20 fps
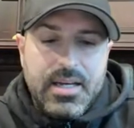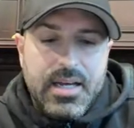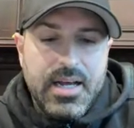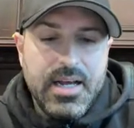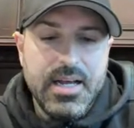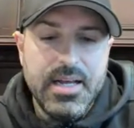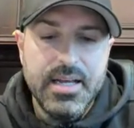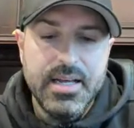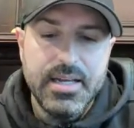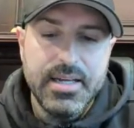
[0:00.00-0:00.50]
I
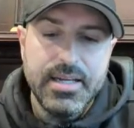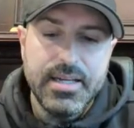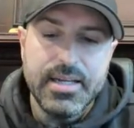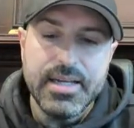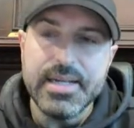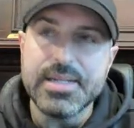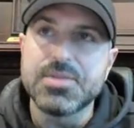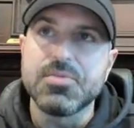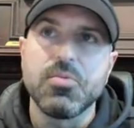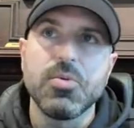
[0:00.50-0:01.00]

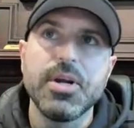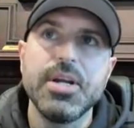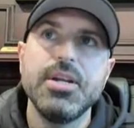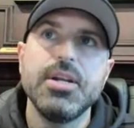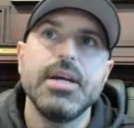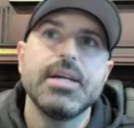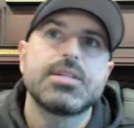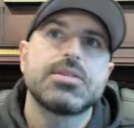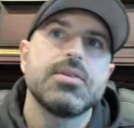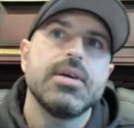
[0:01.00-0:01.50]

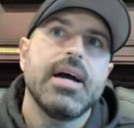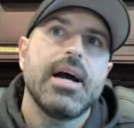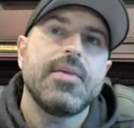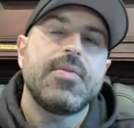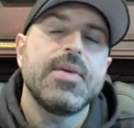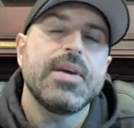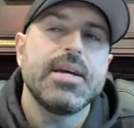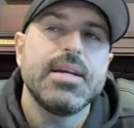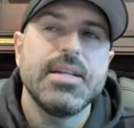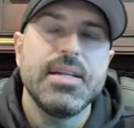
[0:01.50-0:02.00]

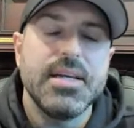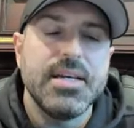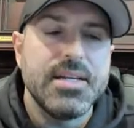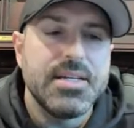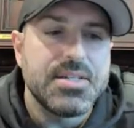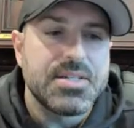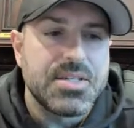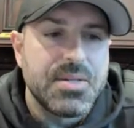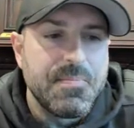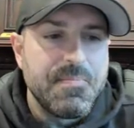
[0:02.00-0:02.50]
think it
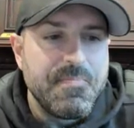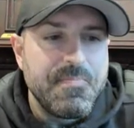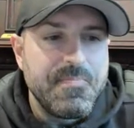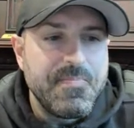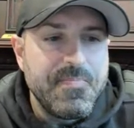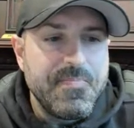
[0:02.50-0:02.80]
is